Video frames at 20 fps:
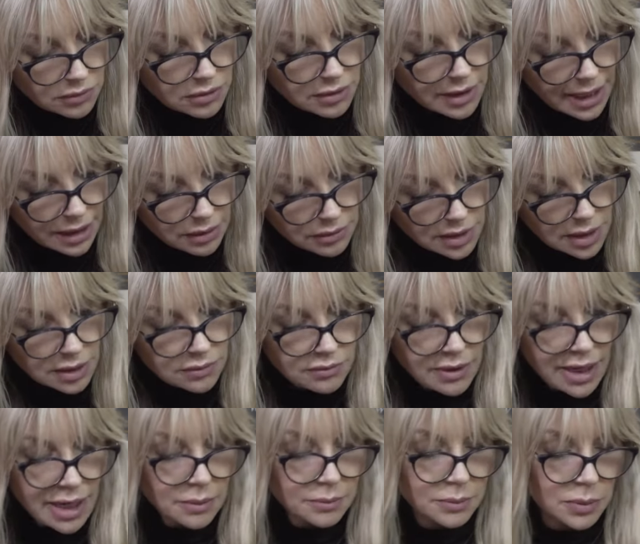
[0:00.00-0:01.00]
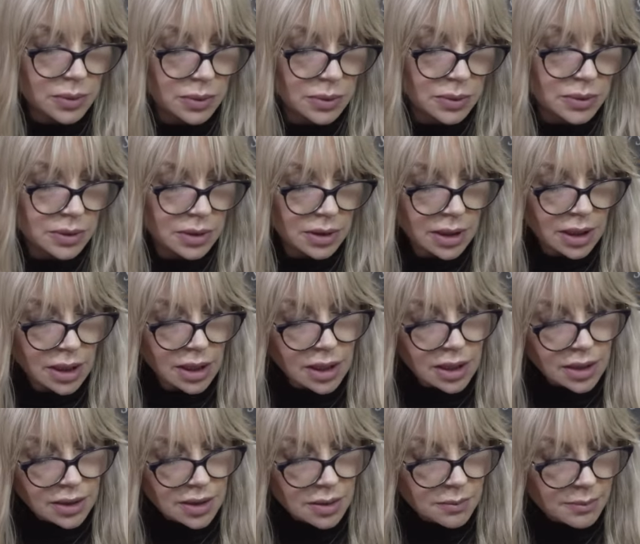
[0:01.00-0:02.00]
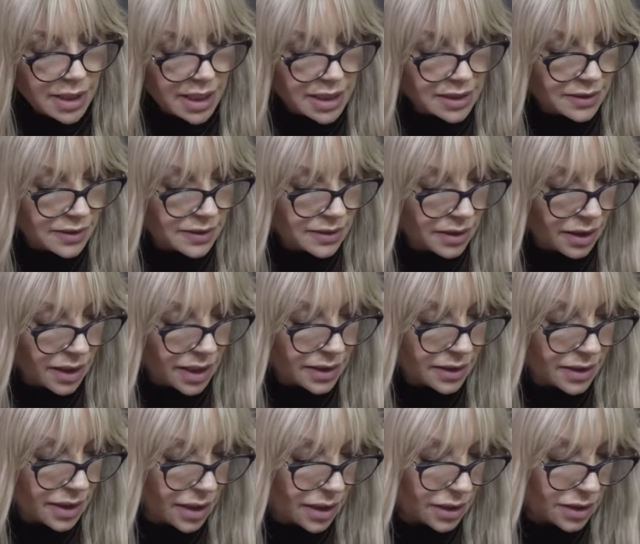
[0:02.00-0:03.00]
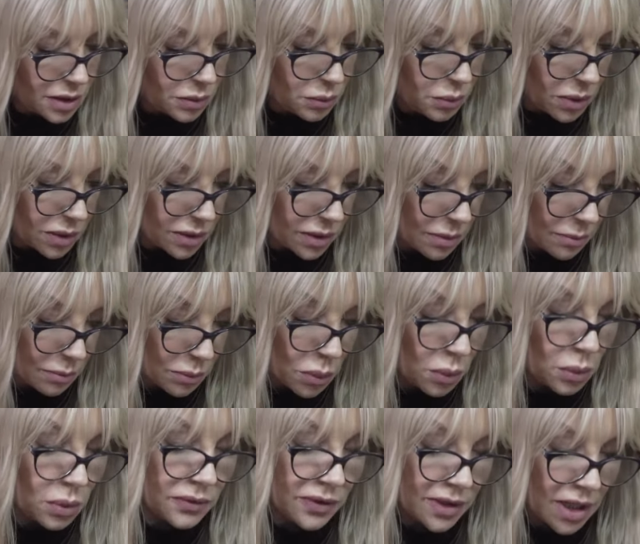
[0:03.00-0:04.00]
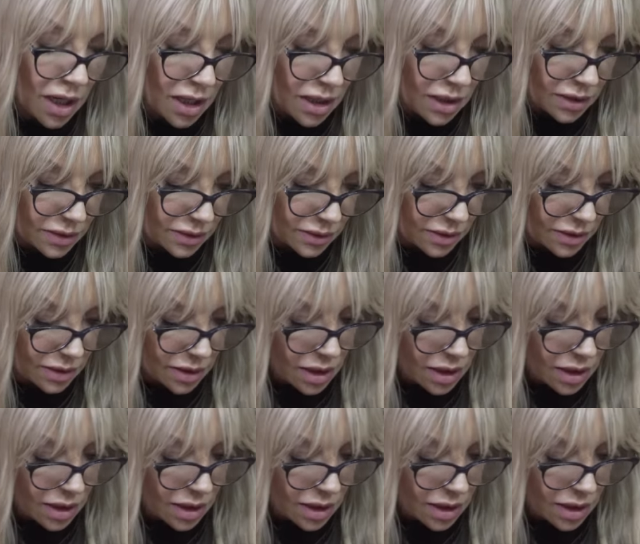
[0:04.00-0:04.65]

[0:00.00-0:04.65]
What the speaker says: round it round more. You may decide that you want more of an arch.